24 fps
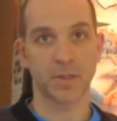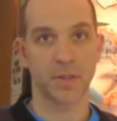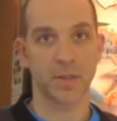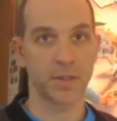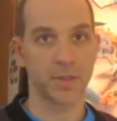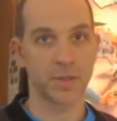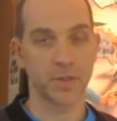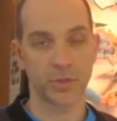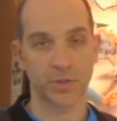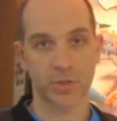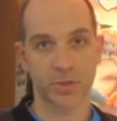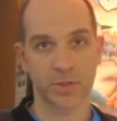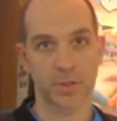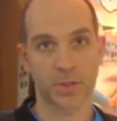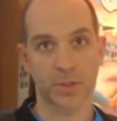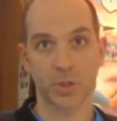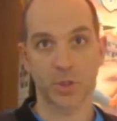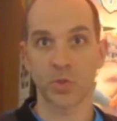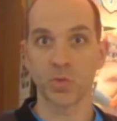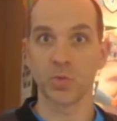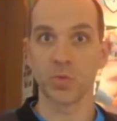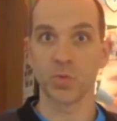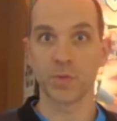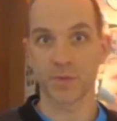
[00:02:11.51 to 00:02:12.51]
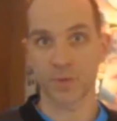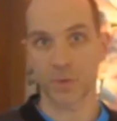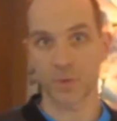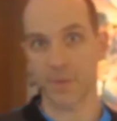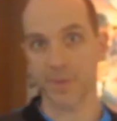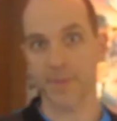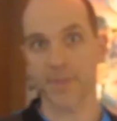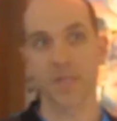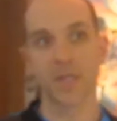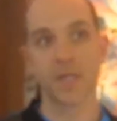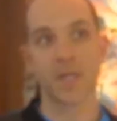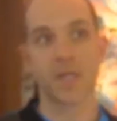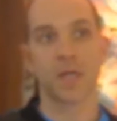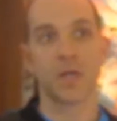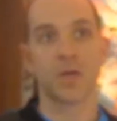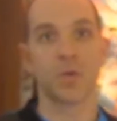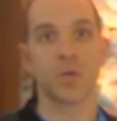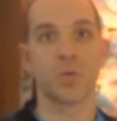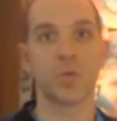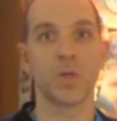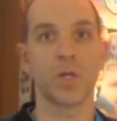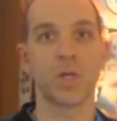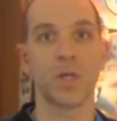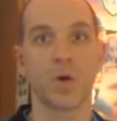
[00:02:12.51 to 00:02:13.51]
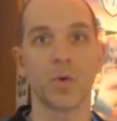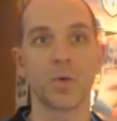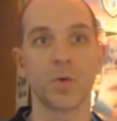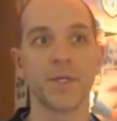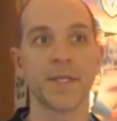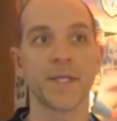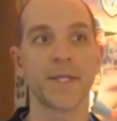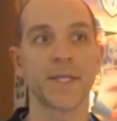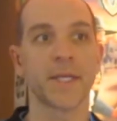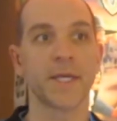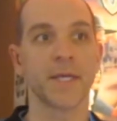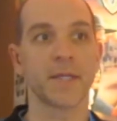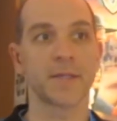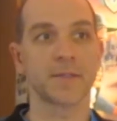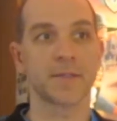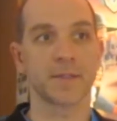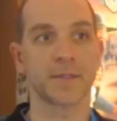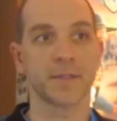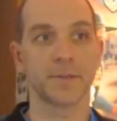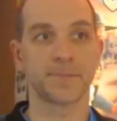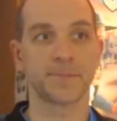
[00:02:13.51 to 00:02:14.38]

Edition users will only get